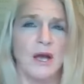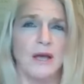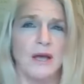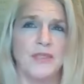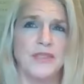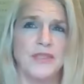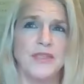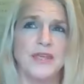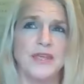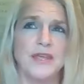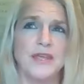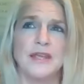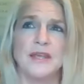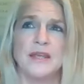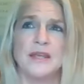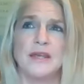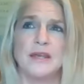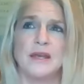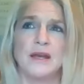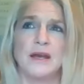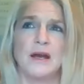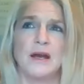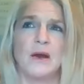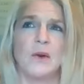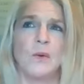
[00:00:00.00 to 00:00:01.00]

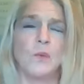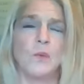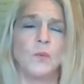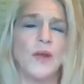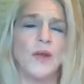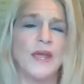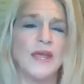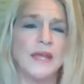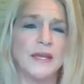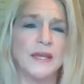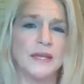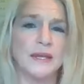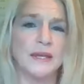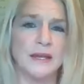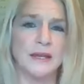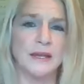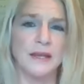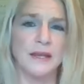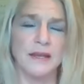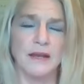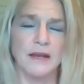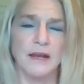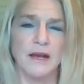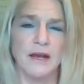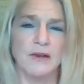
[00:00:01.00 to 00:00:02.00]
the
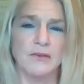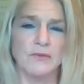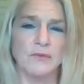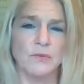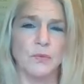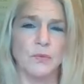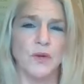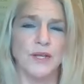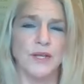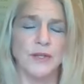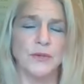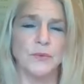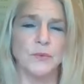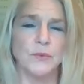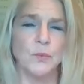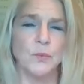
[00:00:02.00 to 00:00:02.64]
awakening of what you